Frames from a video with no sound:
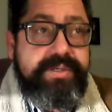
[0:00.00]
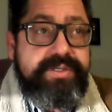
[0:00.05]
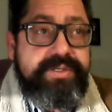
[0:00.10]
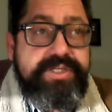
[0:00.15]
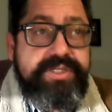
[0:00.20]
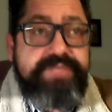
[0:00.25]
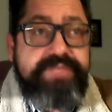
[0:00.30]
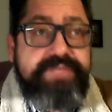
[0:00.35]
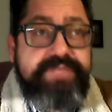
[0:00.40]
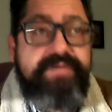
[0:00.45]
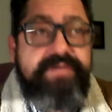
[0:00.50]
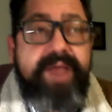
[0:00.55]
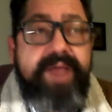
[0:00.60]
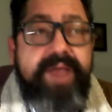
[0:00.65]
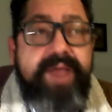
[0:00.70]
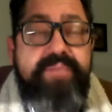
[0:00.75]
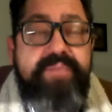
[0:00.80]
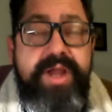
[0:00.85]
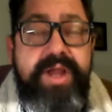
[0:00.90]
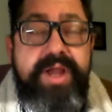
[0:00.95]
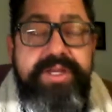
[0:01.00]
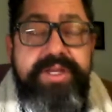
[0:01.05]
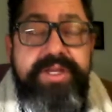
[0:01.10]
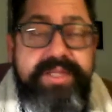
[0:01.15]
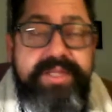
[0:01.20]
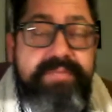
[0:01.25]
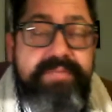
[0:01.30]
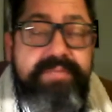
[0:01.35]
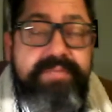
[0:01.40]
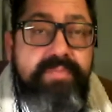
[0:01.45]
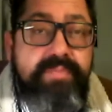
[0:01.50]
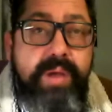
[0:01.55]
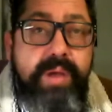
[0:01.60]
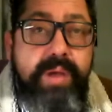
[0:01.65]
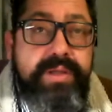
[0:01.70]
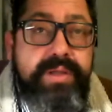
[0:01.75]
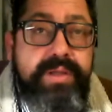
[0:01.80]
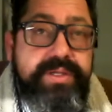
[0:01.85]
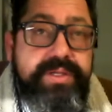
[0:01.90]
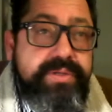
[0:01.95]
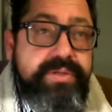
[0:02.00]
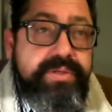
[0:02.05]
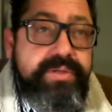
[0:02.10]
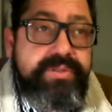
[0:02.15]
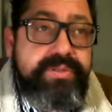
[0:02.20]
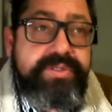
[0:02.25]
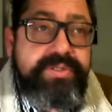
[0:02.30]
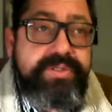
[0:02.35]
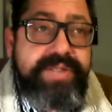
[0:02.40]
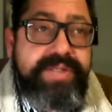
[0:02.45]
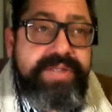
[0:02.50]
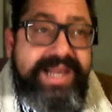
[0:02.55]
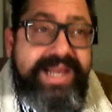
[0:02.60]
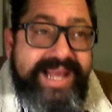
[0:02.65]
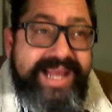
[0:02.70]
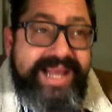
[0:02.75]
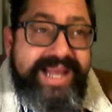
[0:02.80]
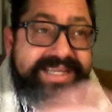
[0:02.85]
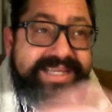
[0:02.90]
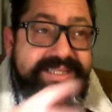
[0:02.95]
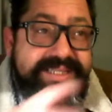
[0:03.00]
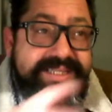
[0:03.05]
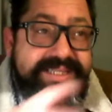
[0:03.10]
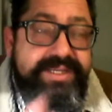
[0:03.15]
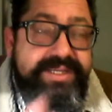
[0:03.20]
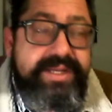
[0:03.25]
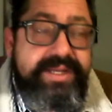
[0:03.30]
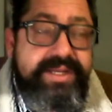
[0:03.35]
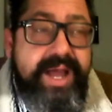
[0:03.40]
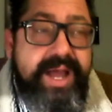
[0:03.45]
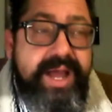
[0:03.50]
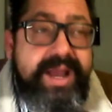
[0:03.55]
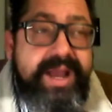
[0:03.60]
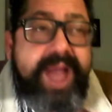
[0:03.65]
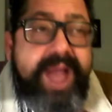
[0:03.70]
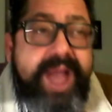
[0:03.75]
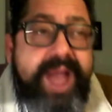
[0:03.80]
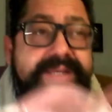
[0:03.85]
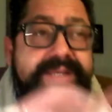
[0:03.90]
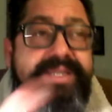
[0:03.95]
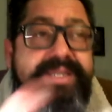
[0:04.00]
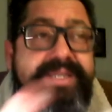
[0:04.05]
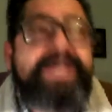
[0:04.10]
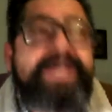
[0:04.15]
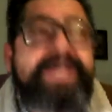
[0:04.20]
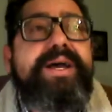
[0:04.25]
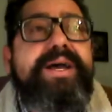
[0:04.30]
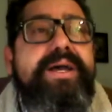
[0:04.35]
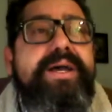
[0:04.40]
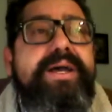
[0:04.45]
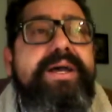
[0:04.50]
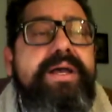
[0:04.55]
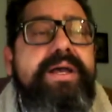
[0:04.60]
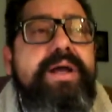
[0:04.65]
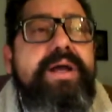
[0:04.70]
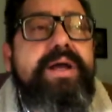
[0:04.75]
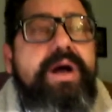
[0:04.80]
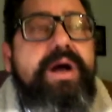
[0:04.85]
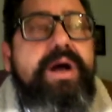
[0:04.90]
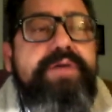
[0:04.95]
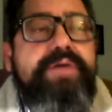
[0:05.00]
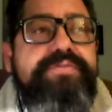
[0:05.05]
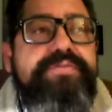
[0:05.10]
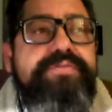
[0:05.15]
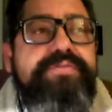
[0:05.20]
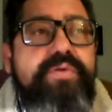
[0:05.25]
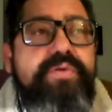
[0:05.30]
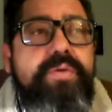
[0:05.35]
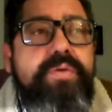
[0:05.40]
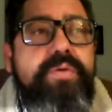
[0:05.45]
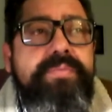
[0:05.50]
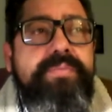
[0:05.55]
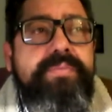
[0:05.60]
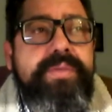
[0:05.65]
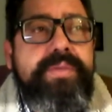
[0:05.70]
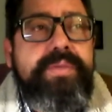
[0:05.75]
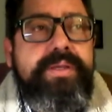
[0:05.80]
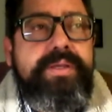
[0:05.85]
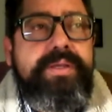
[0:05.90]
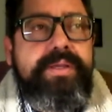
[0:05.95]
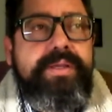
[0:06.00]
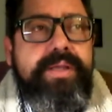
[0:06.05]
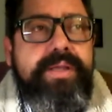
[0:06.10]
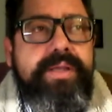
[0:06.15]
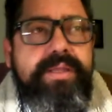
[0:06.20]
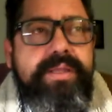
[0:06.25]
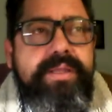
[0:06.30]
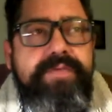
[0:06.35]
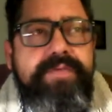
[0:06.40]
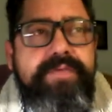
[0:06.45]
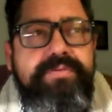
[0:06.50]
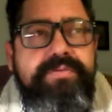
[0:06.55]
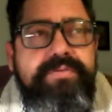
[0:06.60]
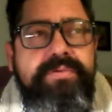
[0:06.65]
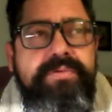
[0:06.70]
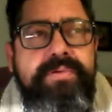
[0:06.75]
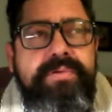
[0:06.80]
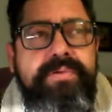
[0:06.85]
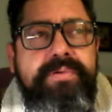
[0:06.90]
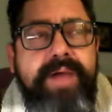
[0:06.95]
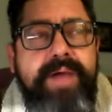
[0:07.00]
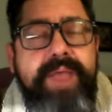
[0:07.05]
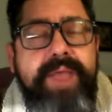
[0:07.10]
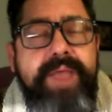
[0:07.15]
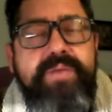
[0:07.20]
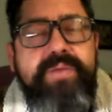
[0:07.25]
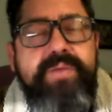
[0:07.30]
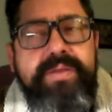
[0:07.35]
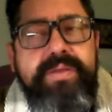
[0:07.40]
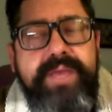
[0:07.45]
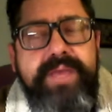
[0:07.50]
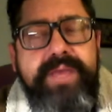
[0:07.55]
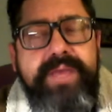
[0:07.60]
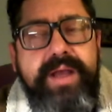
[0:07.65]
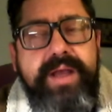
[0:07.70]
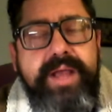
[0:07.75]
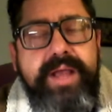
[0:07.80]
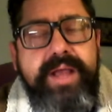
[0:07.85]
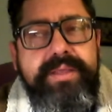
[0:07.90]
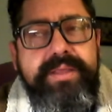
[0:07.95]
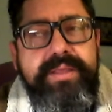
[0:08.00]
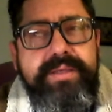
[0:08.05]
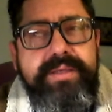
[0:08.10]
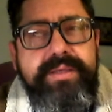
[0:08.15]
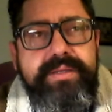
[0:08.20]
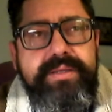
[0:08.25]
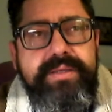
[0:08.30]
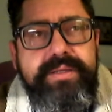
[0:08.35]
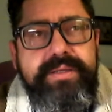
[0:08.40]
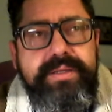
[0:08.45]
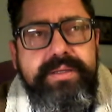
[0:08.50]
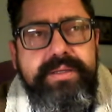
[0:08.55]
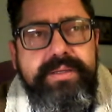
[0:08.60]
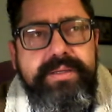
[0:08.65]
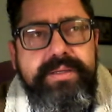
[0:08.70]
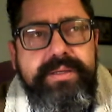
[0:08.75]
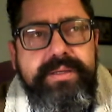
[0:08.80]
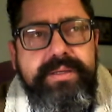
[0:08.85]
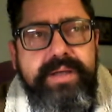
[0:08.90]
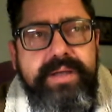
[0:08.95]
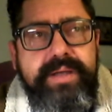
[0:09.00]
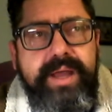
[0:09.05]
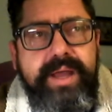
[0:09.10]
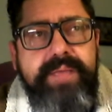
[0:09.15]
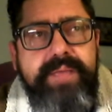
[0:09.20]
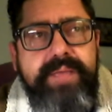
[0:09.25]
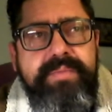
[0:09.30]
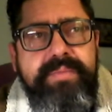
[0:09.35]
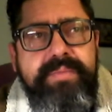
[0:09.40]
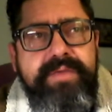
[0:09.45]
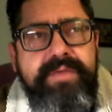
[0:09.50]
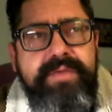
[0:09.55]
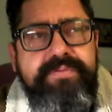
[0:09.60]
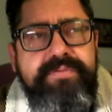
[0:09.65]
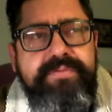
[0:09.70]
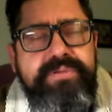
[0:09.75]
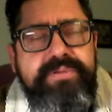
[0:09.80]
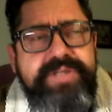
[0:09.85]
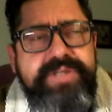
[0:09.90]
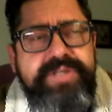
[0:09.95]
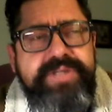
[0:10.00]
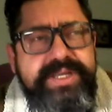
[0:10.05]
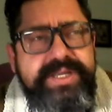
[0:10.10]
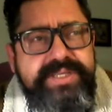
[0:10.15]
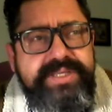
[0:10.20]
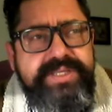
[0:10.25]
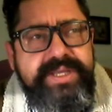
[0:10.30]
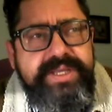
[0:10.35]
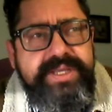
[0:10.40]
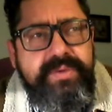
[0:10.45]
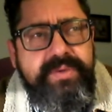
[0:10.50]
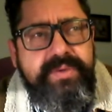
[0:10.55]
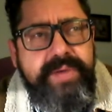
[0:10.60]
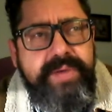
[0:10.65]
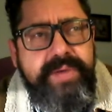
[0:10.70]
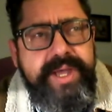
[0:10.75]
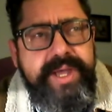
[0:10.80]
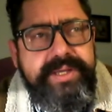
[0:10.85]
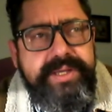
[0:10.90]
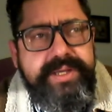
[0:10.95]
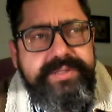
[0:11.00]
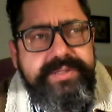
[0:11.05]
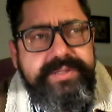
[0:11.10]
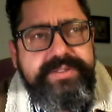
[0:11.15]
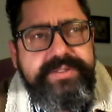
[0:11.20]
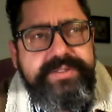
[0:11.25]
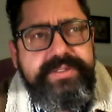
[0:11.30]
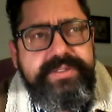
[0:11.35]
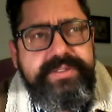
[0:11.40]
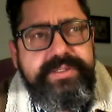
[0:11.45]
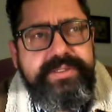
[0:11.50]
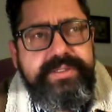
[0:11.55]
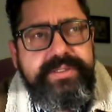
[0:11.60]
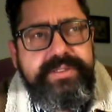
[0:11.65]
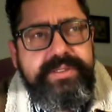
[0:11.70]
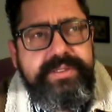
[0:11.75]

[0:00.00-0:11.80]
just vibrating molecules clustered in an idea of form, and therefore I'm not that either. I am therefore just the awareness